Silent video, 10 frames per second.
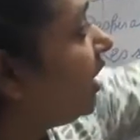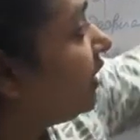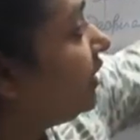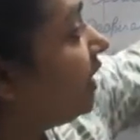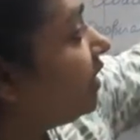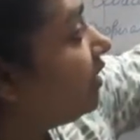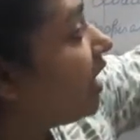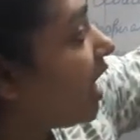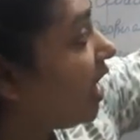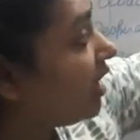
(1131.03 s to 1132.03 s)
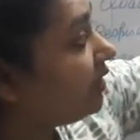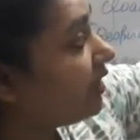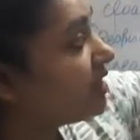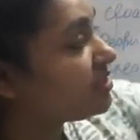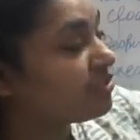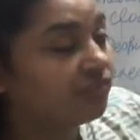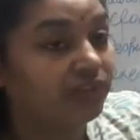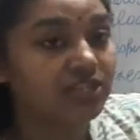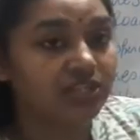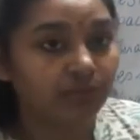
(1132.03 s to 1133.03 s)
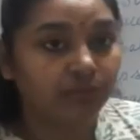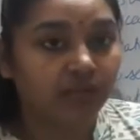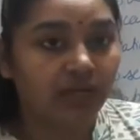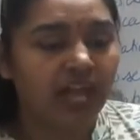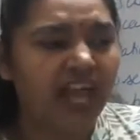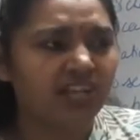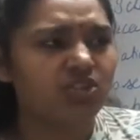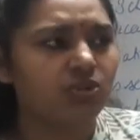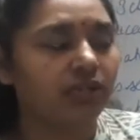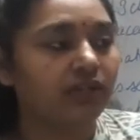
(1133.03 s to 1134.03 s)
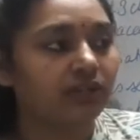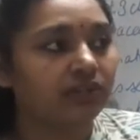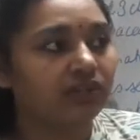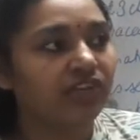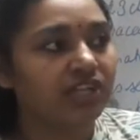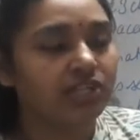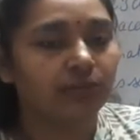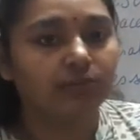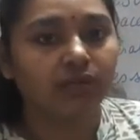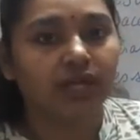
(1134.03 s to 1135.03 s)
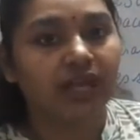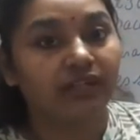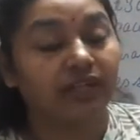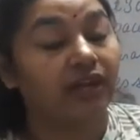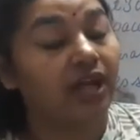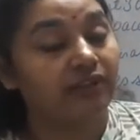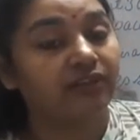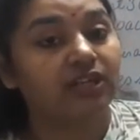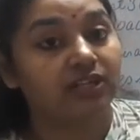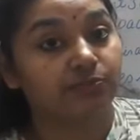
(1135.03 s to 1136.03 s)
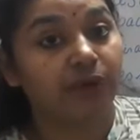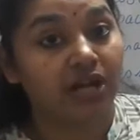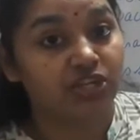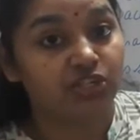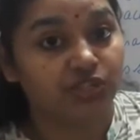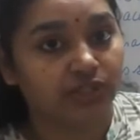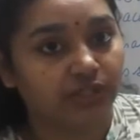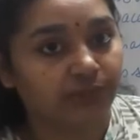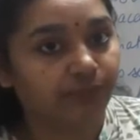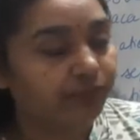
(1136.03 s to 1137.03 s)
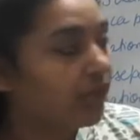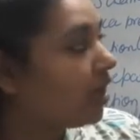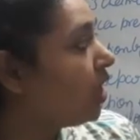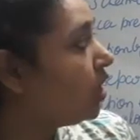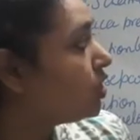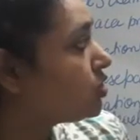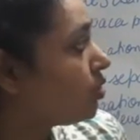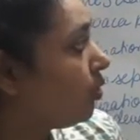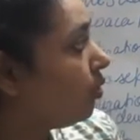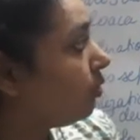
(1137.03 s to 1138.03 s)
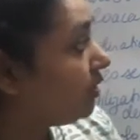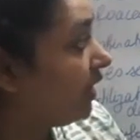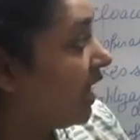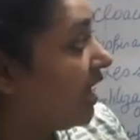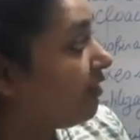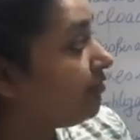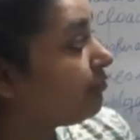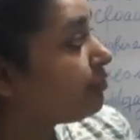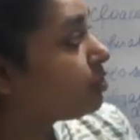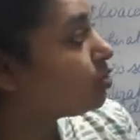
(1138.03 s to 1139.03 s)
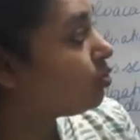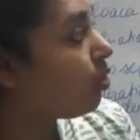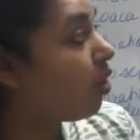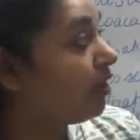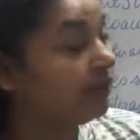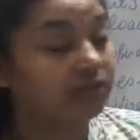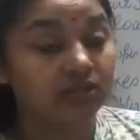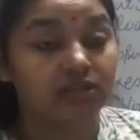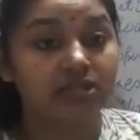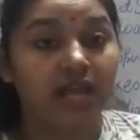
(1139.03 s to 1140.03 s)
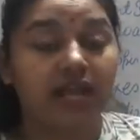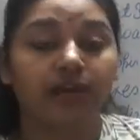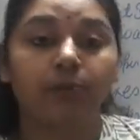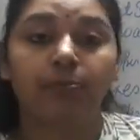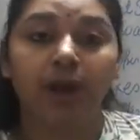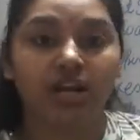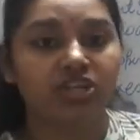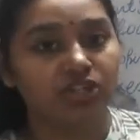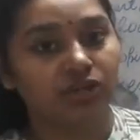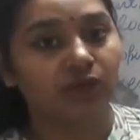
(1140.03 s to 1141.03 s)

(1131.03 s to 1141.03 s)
Their heart is three-chambered, actually three-chambered, and they are having it partially. So they have two auricles and a partial